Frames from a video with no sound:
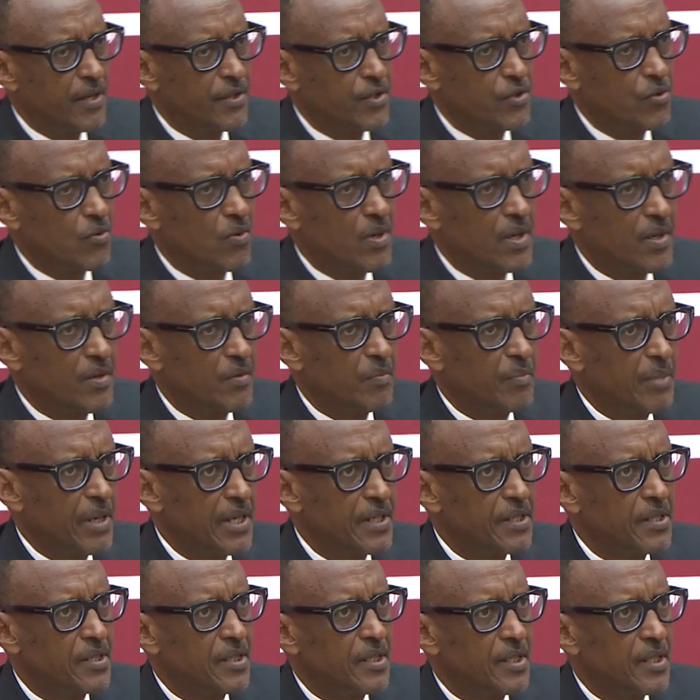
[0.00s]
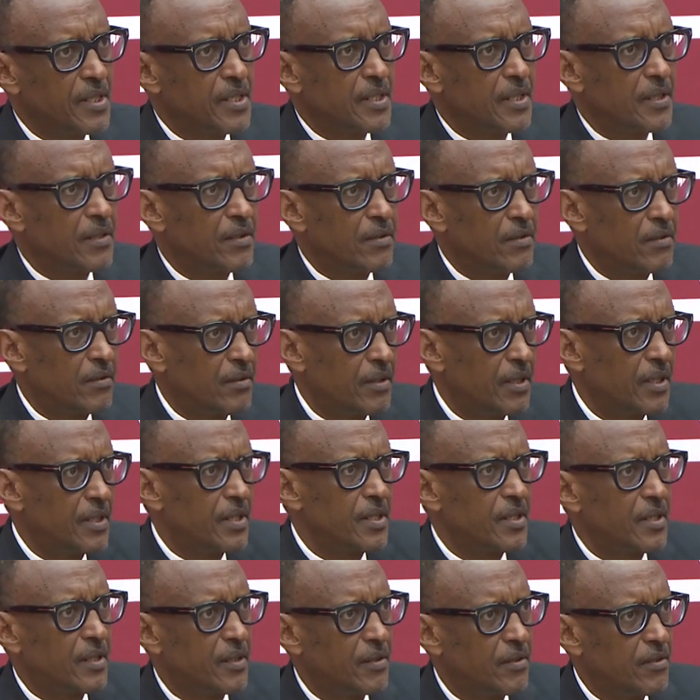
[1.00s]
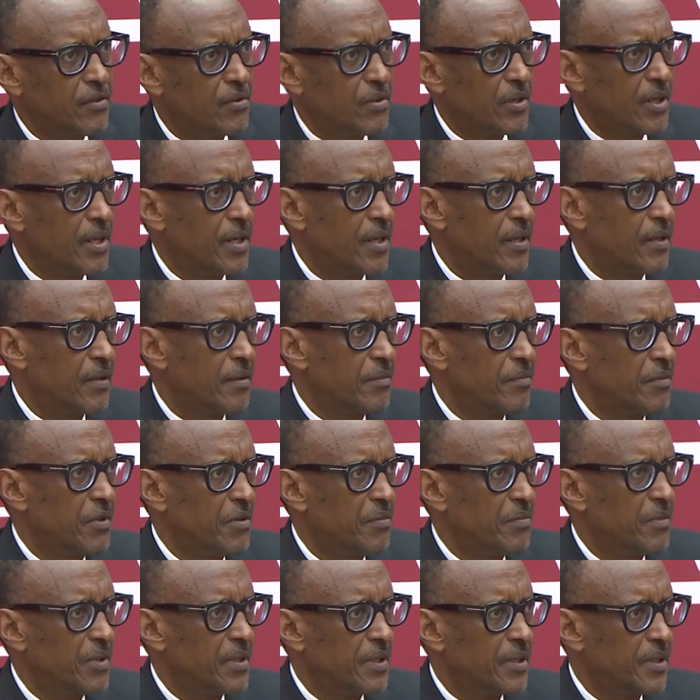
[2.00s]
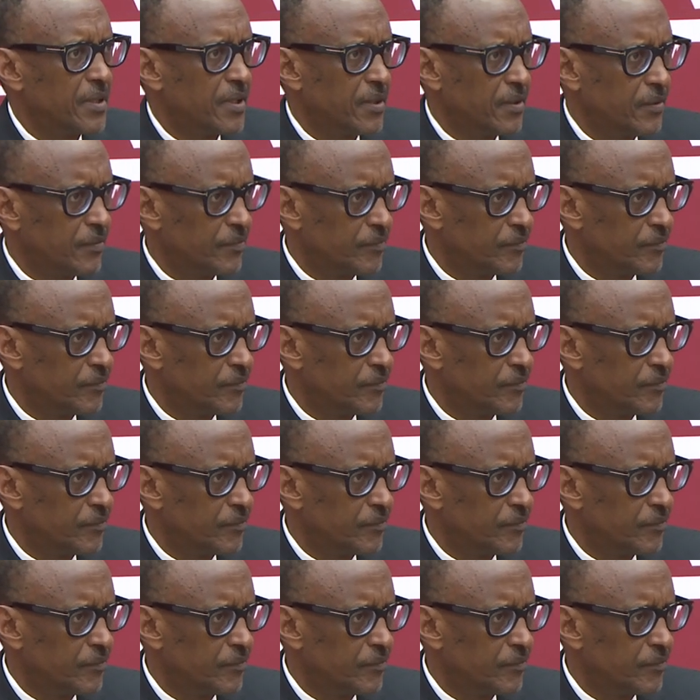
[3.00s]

as one passes and you enter into another moment.